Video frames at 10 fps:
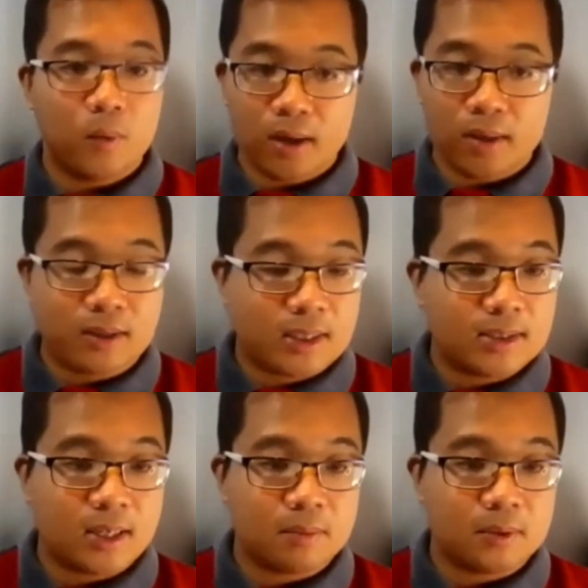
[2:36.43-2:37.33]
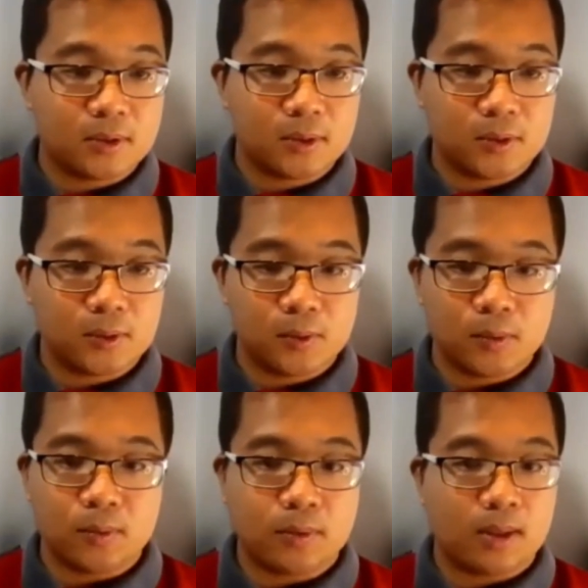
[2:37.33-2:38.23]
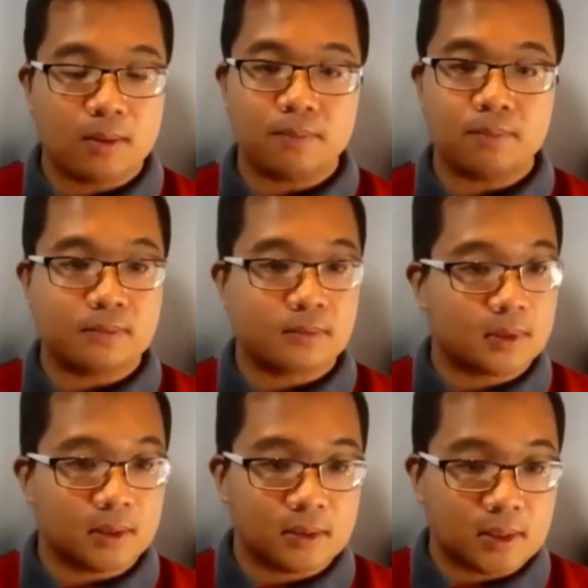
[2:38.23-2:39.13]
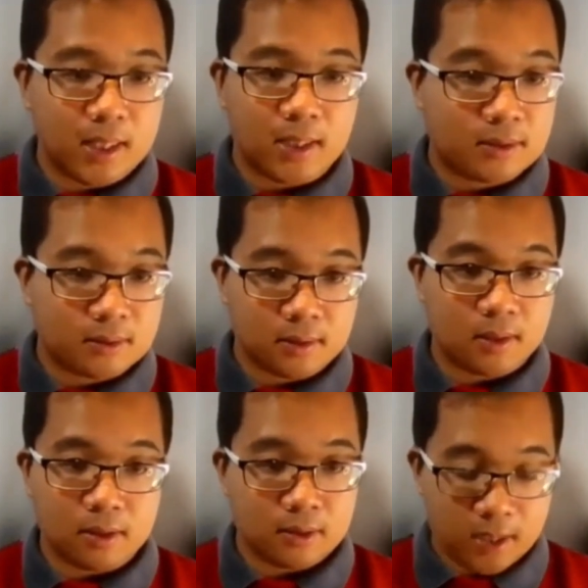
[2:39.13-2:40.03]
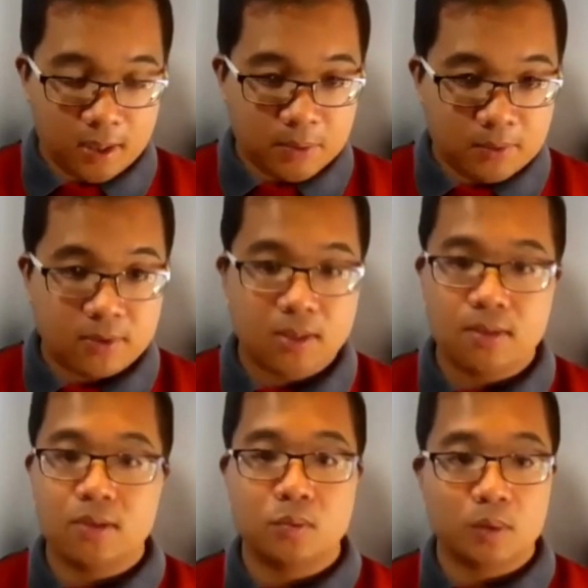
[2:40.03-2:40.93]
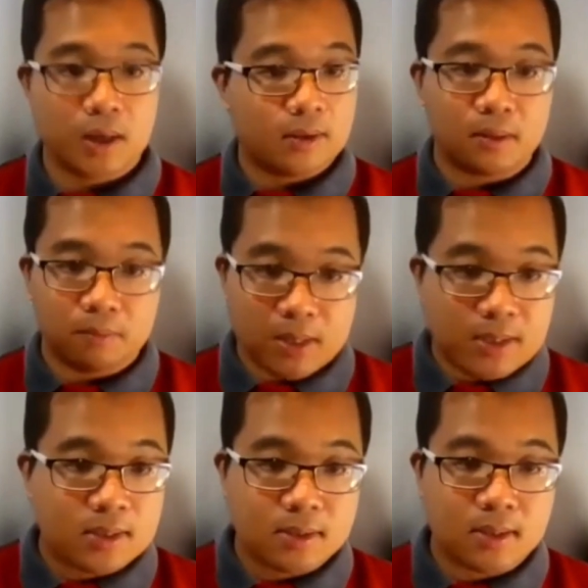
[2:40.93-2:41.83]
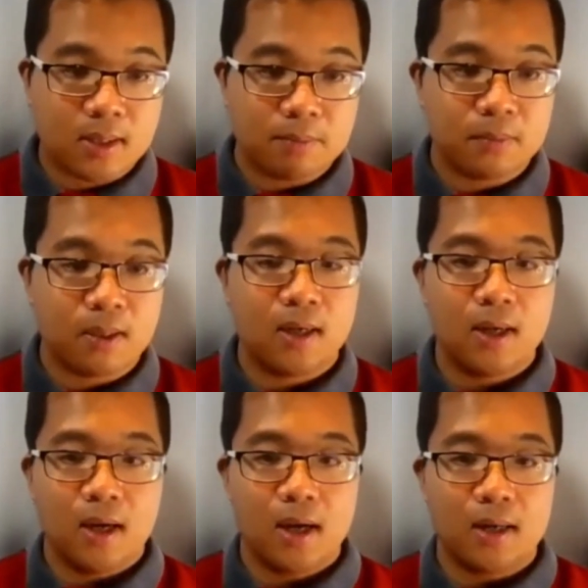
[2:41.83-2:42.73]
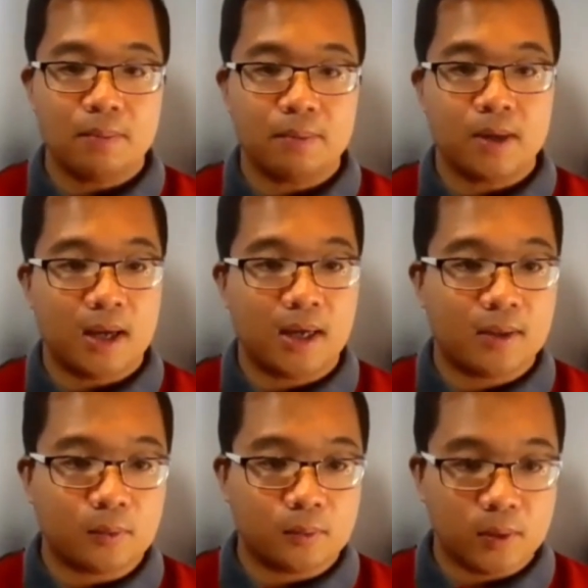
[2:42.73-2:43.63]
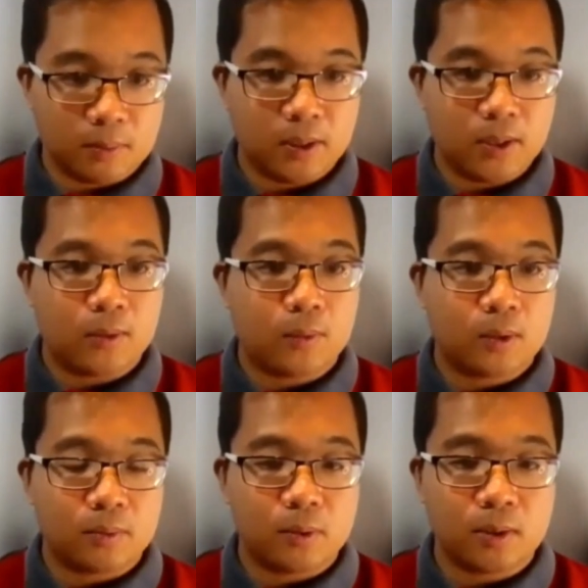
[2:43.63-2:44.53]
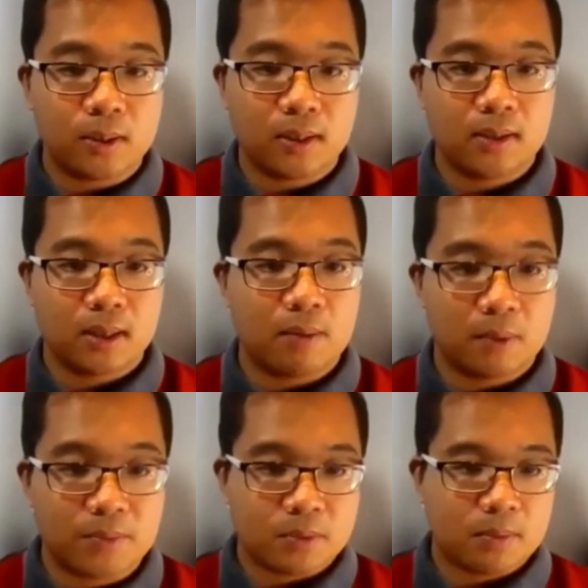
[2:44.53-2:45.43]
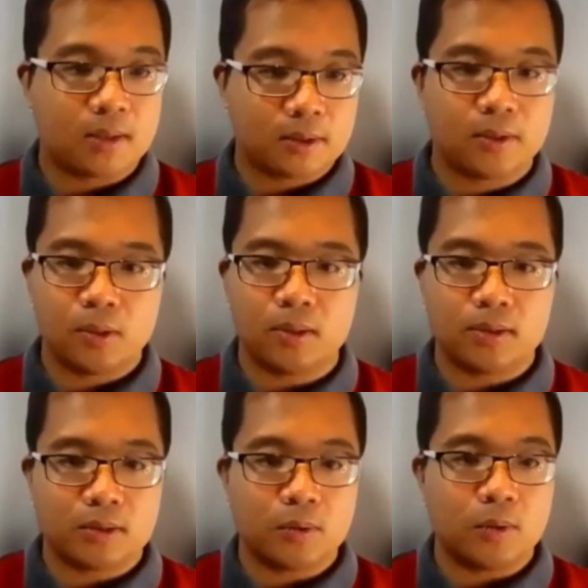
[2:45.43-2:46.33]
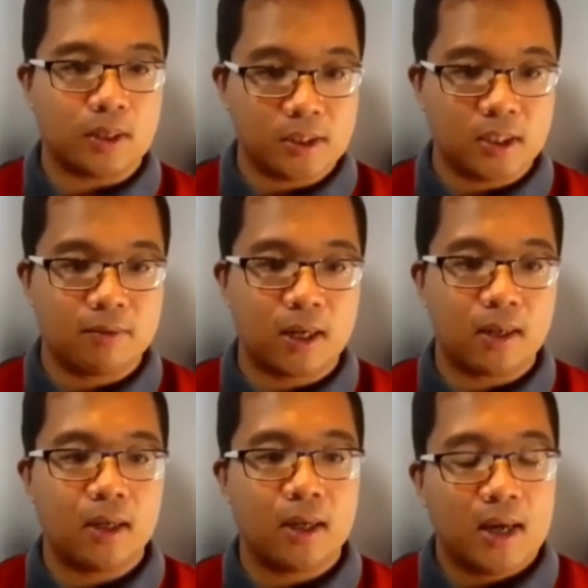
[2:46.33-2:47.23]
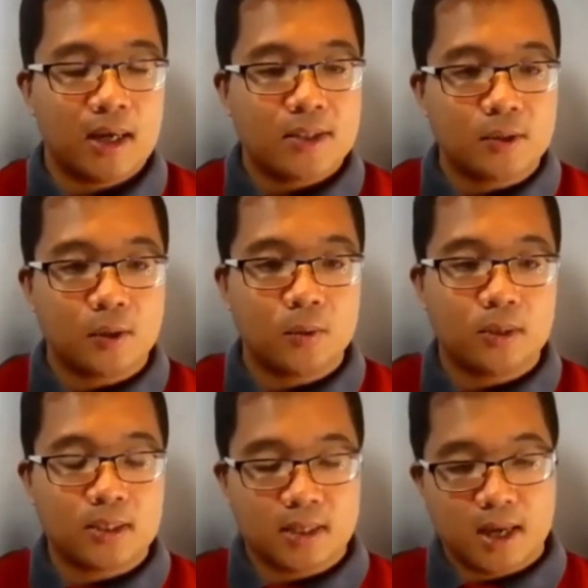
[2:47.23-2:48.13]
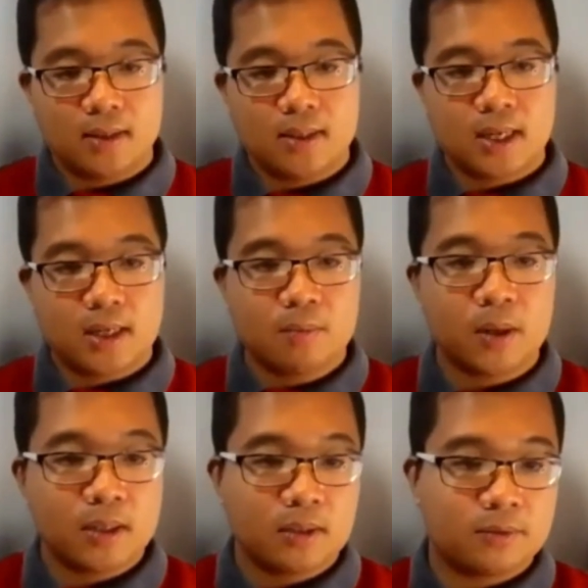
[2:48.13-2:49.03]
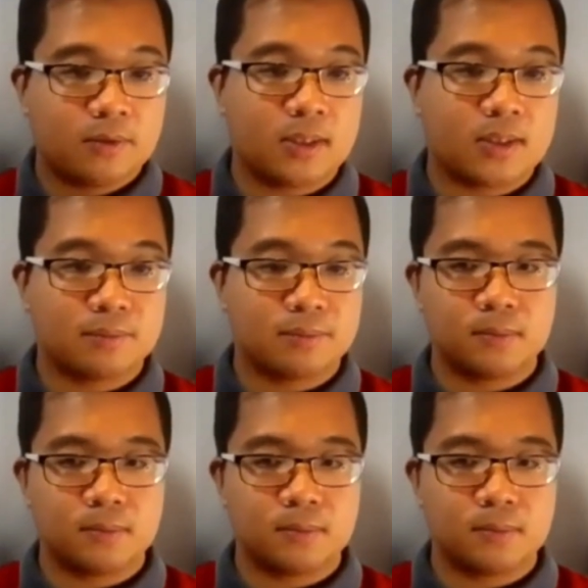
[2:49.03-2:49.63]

whether it's able to detect certain other types of seizures, whether it misses some. And we'll be working in the epilepsy monitoring unit to achieve that. So this and the second part of the